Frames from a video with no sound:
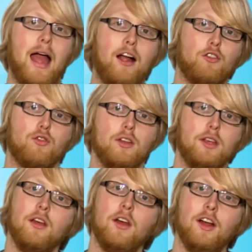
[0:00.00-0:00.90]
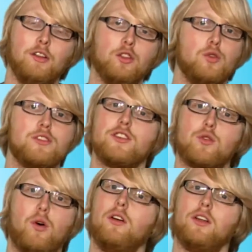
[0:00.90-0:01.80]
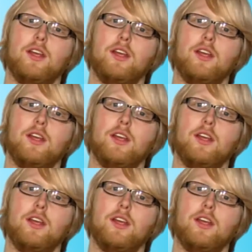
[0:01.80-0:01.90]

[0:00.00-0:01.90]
actually loses quality.